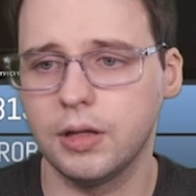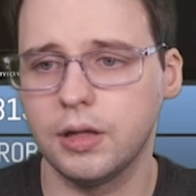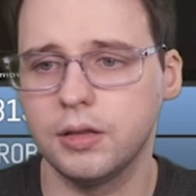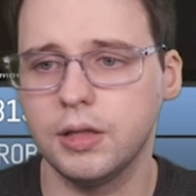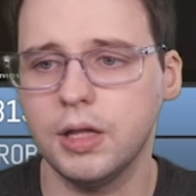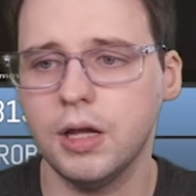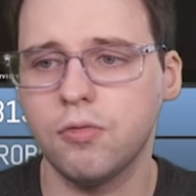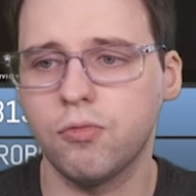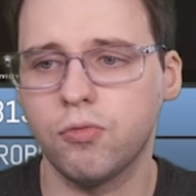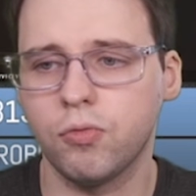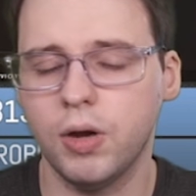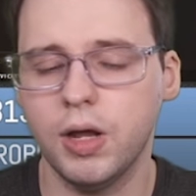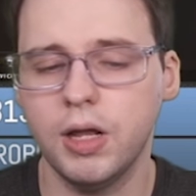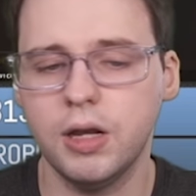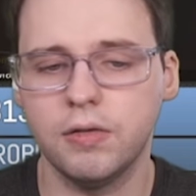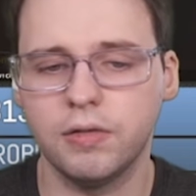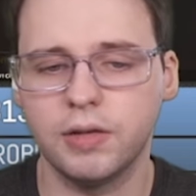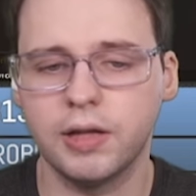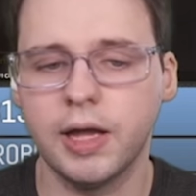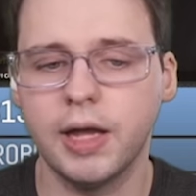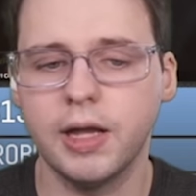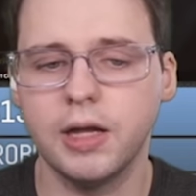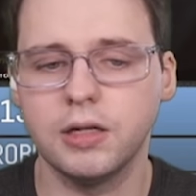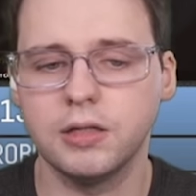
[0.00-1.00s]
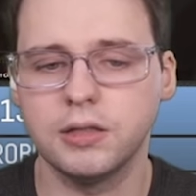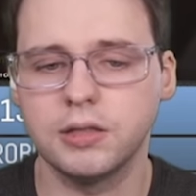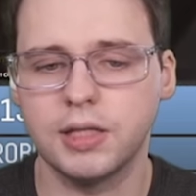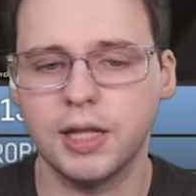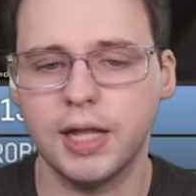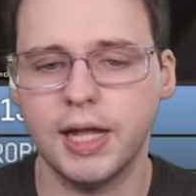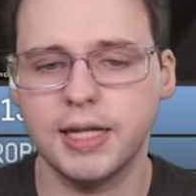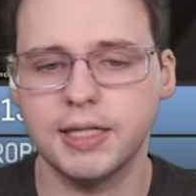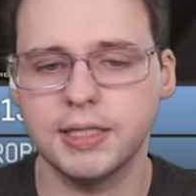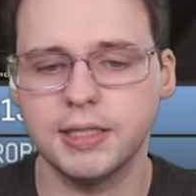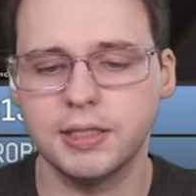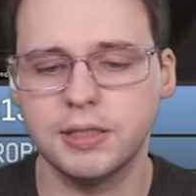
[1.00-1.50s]
That Reign of Chaos
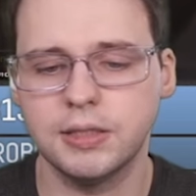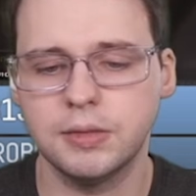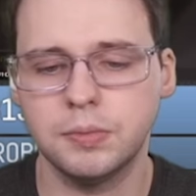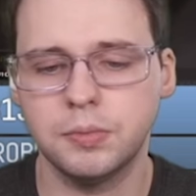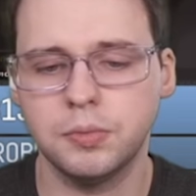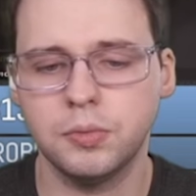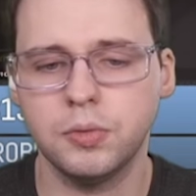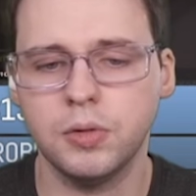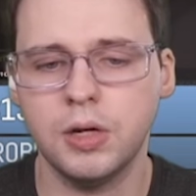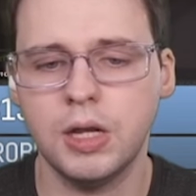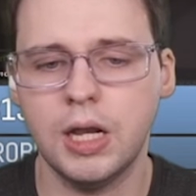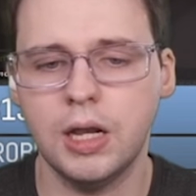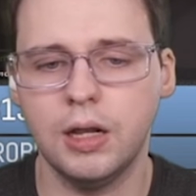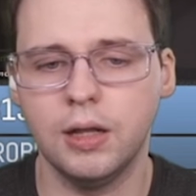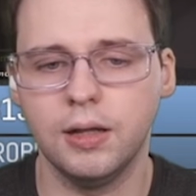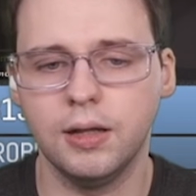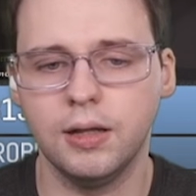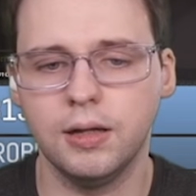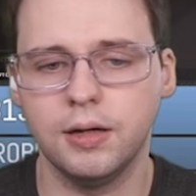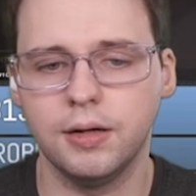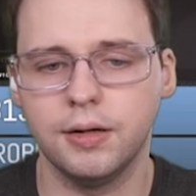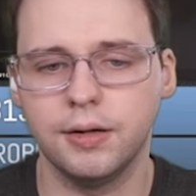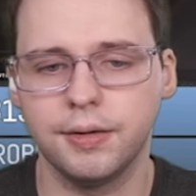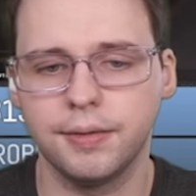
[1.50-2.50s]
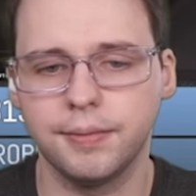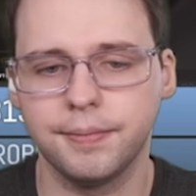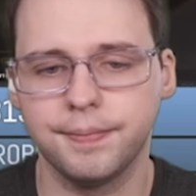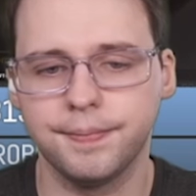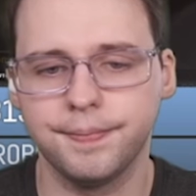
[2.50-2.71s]
lasts pretty long.